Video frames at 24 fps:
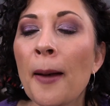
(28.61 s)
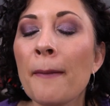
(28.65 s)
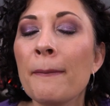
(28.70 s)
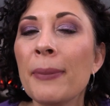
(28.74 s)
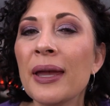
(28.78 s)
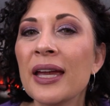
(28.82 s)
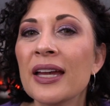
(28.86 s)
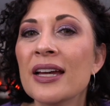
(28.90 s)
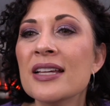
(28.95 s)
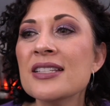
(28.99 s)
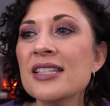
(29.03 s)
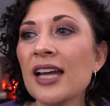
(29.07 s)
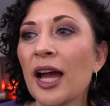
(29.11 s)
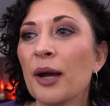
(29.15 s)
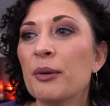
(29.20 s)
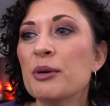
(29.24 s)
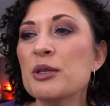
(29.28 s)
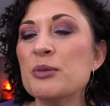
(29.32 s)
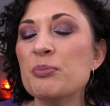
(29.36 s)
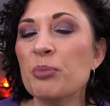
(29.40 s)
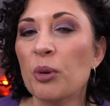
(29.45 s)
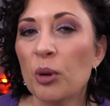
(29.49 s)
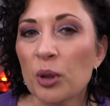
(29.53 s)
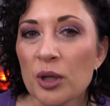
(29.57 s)
because I
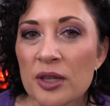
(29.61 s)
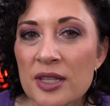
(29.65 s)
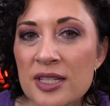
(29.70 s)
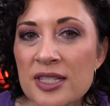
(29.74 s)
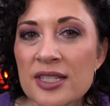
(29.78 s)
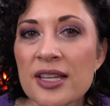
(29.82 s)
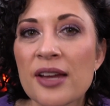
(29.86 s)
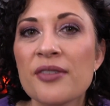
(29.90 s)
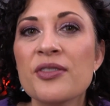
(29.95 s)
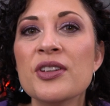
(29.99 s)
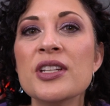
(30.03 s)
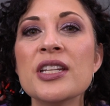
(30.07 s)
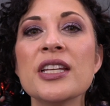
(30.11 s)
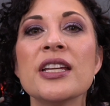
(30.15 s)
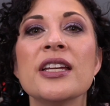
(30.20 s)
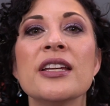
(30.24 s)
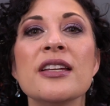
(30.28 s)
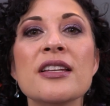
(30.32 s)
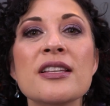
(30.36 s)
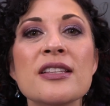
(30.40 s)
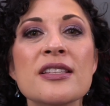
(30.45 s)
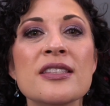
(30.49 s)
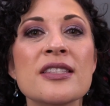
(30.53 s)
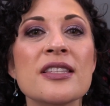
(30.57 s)
was born in the
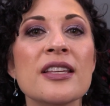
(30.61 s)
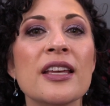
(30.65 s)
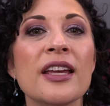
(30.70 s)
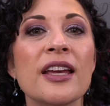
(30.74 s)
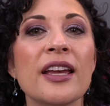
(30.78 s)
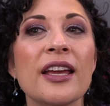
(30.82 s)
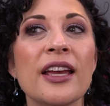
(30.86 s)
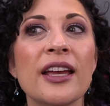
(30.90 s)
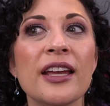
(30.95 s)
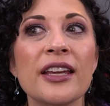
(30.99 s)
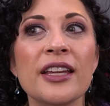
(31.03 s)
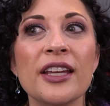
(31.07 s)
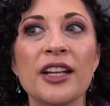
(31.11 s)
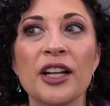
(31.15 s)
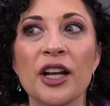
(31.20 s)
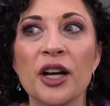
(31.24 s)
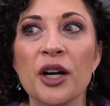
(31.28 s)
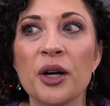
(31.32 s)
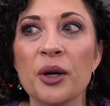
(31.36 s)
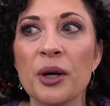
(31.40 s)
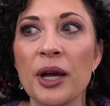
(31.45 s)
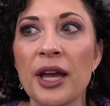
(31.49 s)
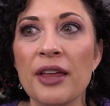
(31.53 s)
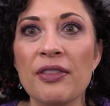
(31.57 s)
70s, you
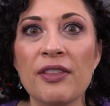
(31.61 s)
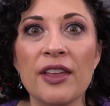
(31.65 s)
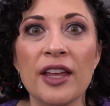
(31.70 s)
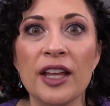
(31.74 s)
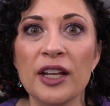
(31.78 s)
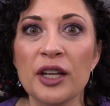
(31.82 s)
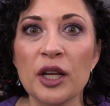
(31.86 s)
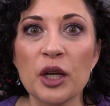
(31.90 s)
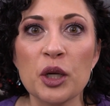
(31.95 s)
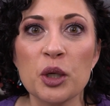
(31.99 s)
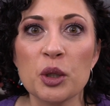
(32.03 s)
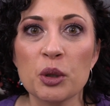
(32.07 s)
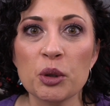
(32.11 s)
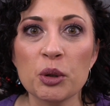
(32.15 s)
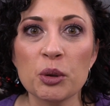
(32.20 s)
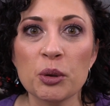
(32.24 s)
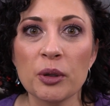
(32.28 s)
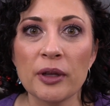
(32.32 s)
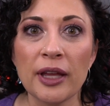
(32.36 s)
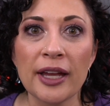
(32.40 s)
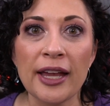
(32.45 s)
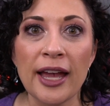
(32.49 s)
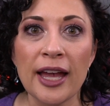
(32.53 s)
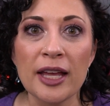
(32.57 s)
know, and then grew
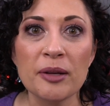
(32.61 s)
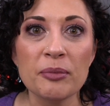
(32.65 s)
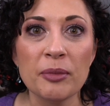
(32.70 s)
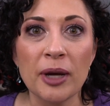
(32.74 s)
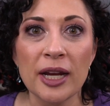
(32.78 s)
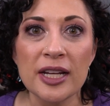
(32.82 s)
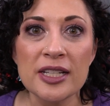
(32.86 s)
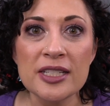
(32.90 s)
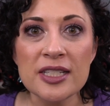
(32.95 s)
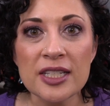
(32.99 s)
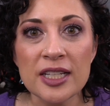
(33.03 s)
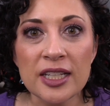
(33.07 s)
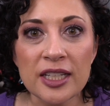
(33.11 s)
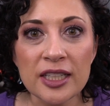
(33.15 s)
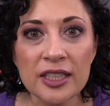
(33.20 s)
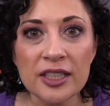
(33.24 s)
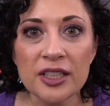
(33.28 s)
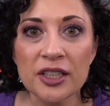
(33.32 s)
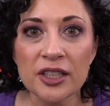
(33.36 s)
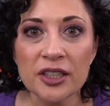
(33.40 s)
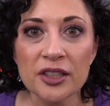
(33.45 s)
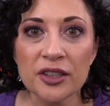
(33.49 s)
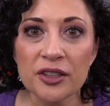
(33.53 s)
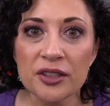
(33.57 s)
like had my teen
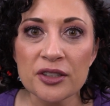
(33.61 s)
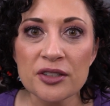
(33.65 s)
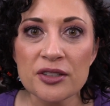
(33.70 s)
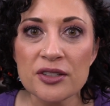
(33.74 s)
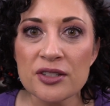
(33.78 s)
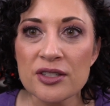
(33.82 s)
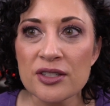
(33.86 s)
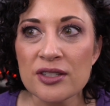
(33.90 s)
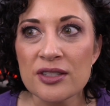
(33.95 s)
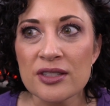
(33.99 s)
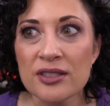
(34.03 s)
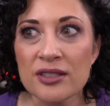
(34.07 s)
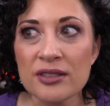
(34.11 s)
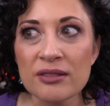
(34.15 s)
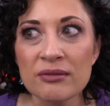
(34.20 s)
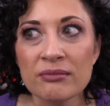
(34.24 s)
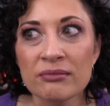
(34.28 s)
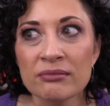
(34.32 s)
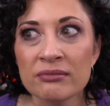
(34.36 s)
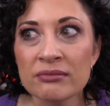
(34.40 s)
years